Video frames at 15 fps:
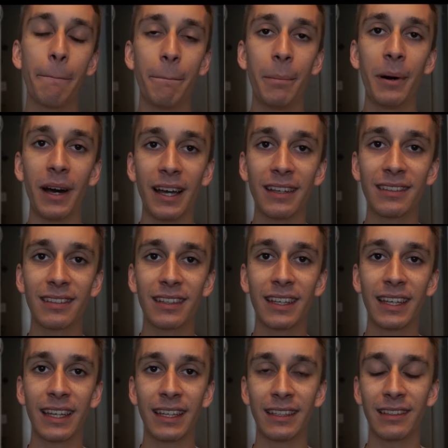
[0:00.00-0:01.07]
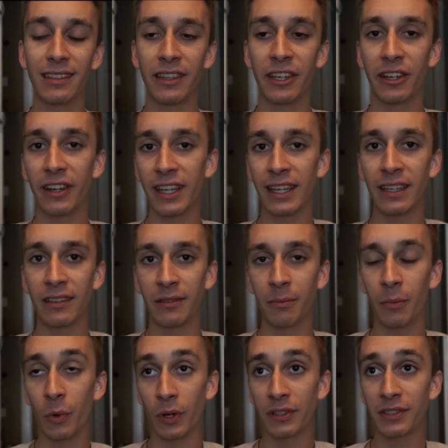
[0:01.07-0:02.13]
But there is
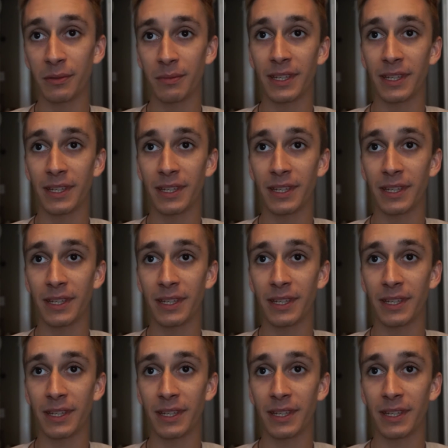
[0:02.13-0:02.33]
more to